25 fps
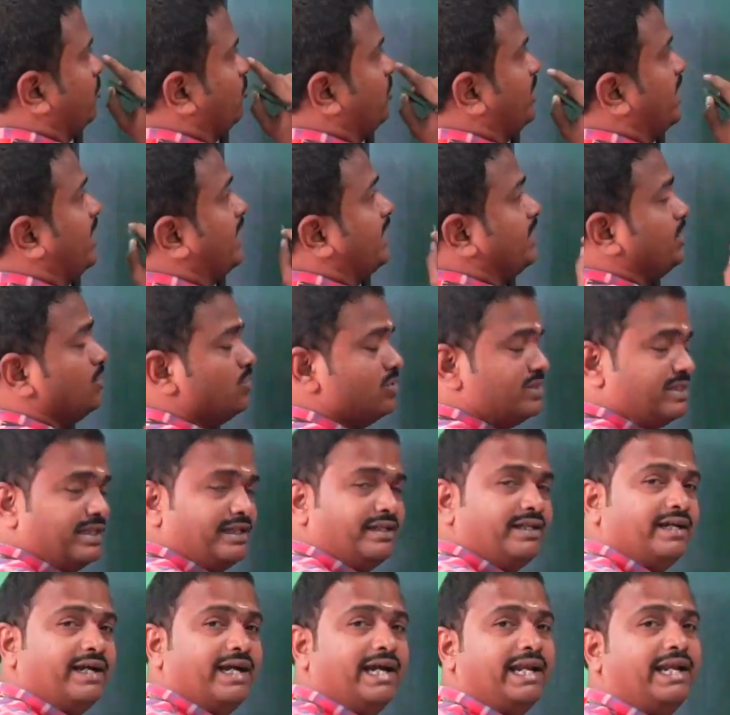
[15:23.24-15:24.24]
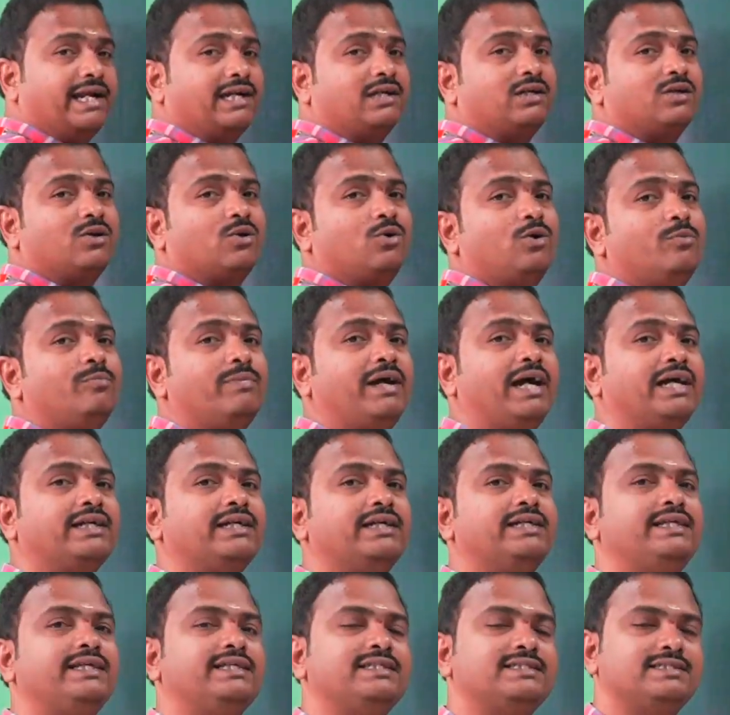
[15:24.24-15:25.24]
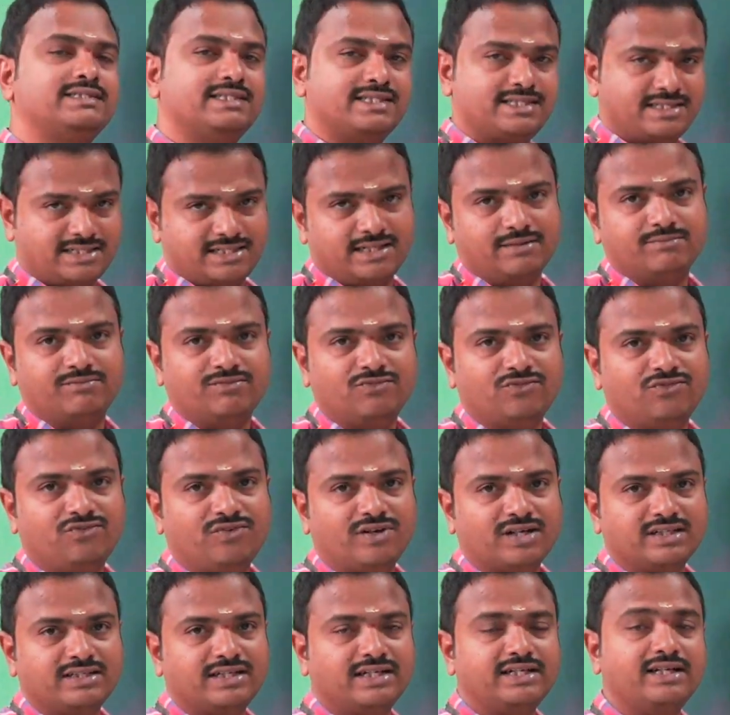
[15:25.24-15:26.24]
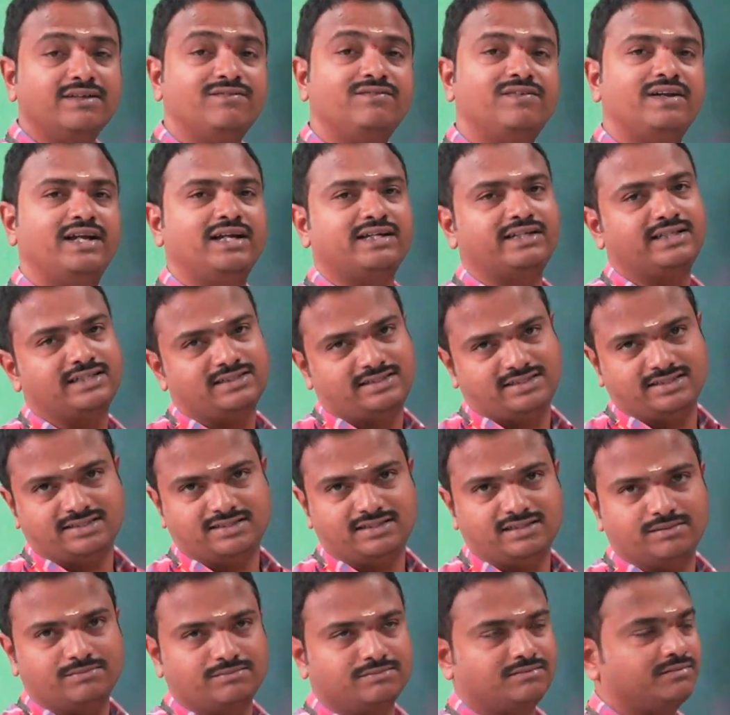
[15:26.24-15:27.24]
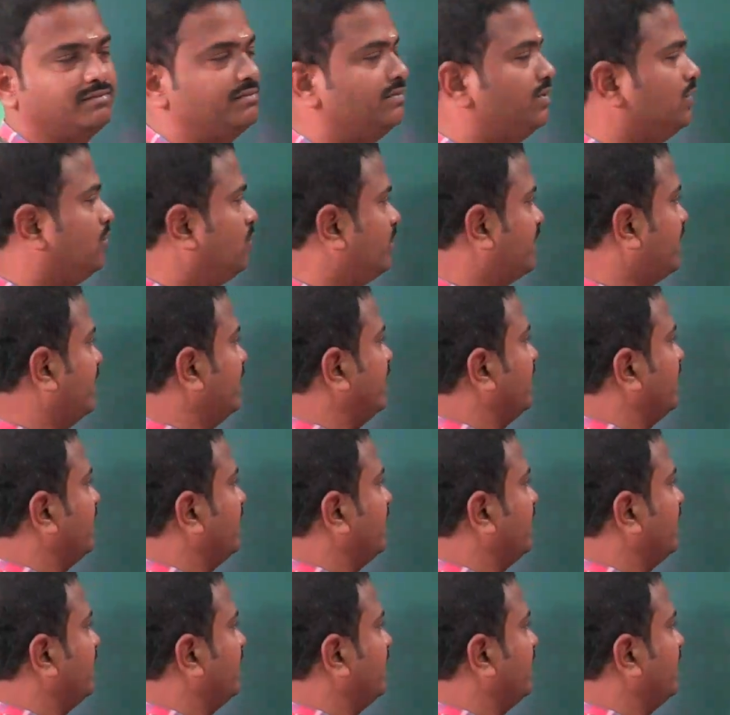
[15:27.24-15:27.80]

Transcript: we are using electromagnetic system for the deflecting system. Okay,